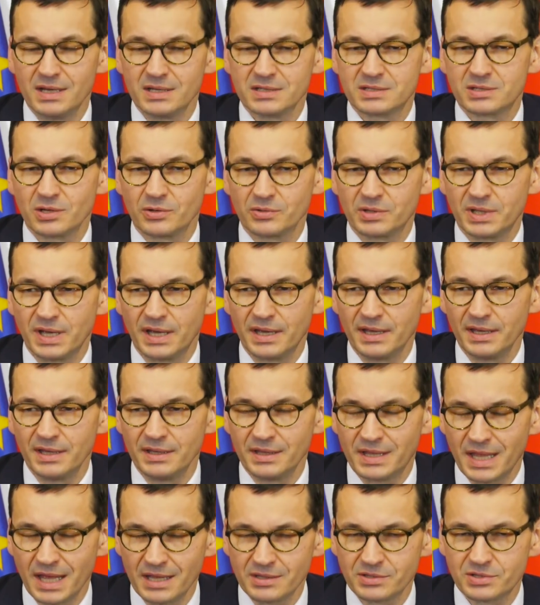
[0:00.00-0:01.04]
So the
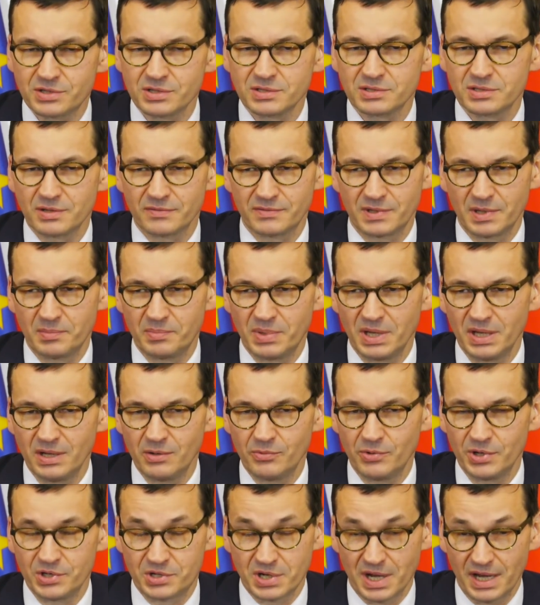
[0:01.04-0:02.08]
intentions of the
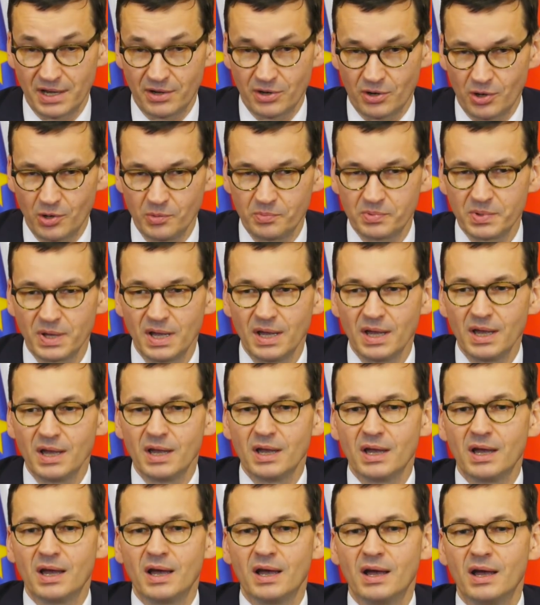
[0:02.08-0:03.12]
bill, which I hope
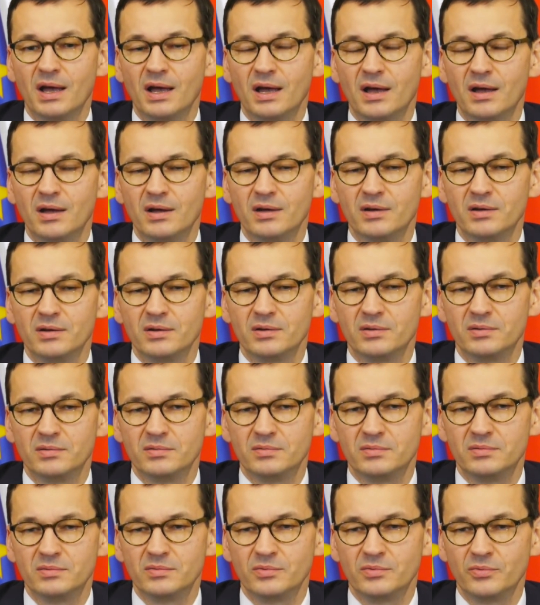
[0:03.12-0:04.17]

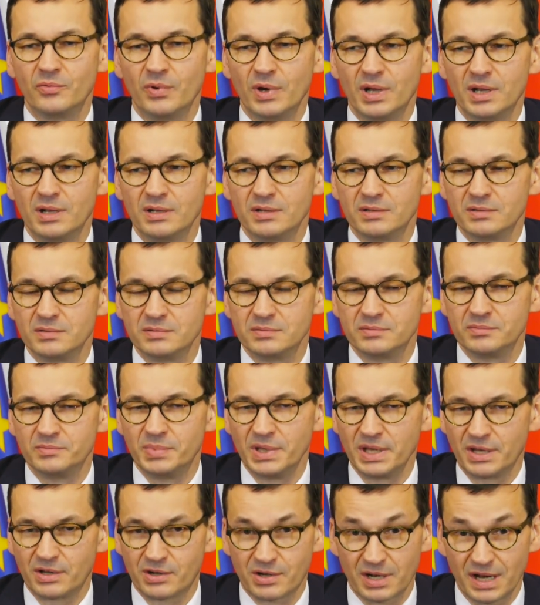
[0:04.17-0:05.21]
will
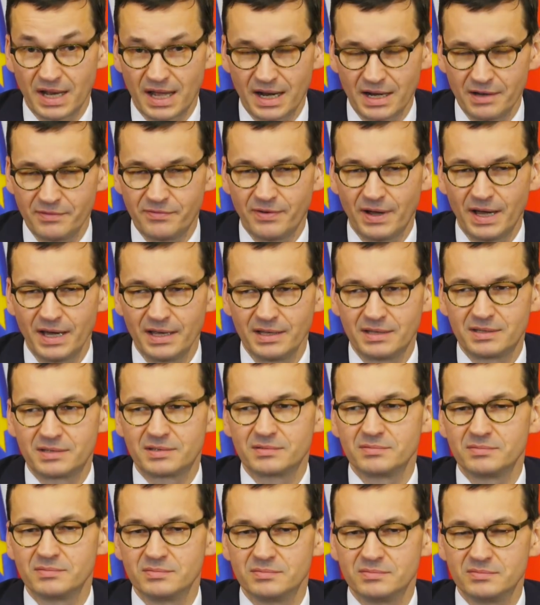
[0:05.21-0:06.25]
be clarified
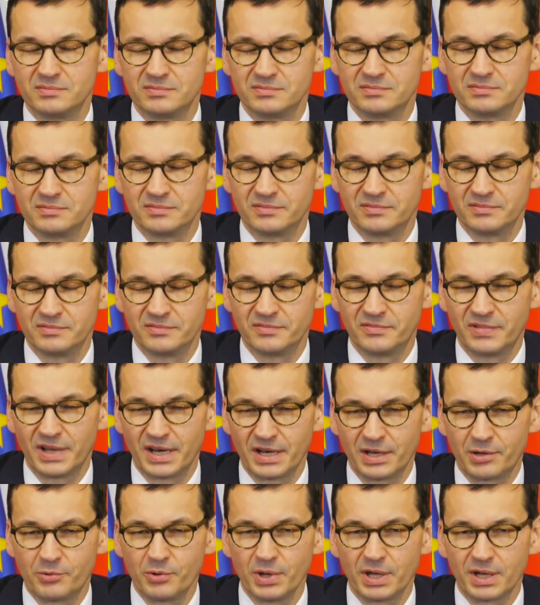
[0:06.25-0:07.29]

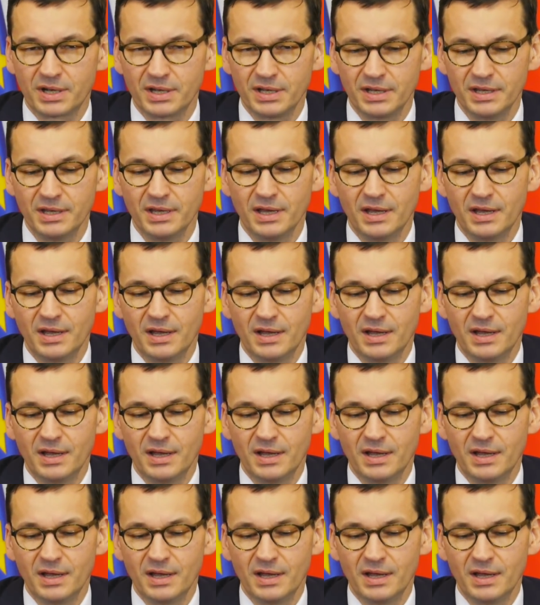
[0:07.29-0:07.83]
very quickly